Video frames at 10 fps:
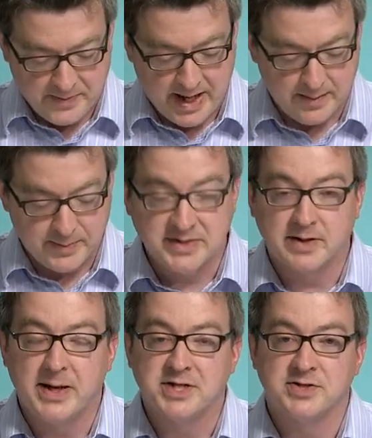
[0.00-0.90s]
And basically,
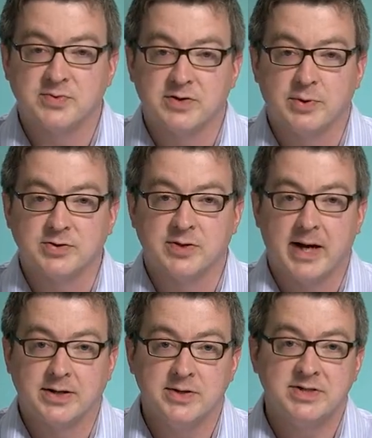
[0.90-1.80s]
patients with
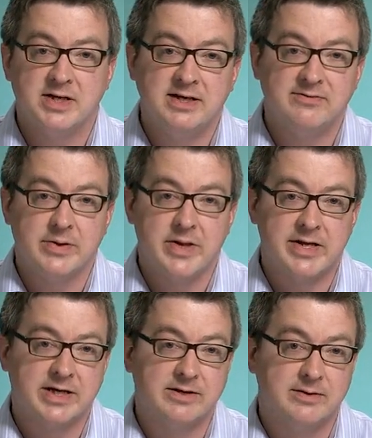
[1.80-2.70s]
prosopagnosia, even though they
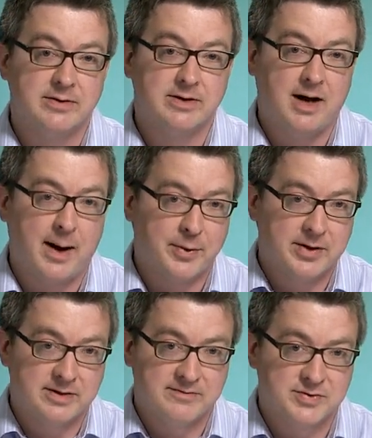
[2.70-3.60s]
can
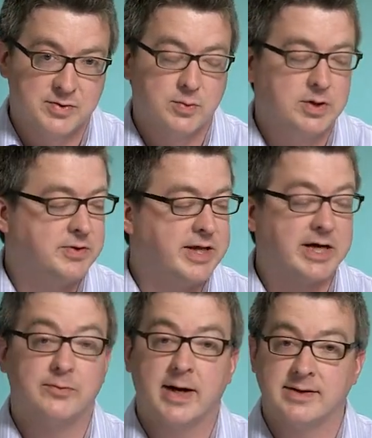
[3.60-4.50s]
operate in the visual world, they
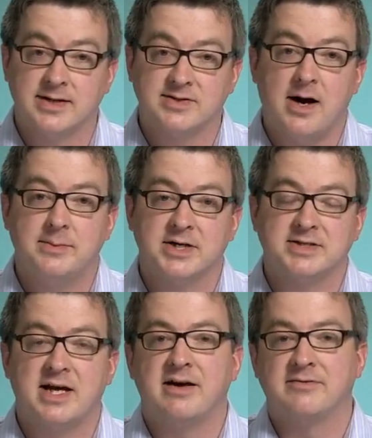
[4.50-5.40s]
can recognize objects,
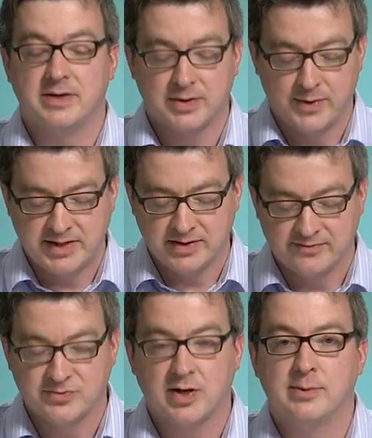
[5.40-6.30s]
have a great deal
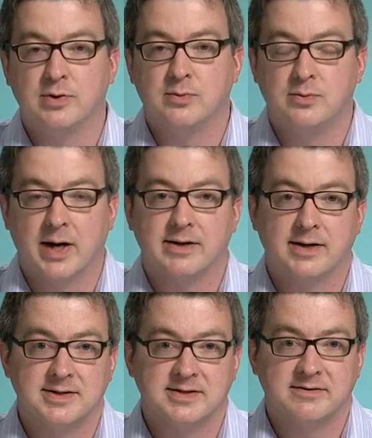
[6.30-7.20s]
of trouble
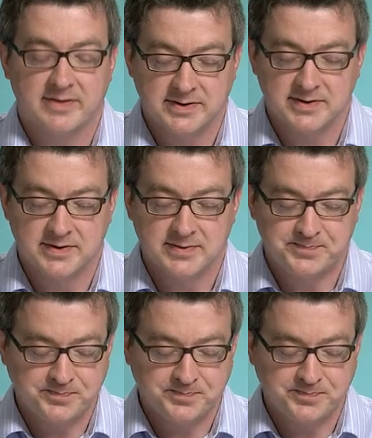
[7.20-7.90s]
recognizing faces.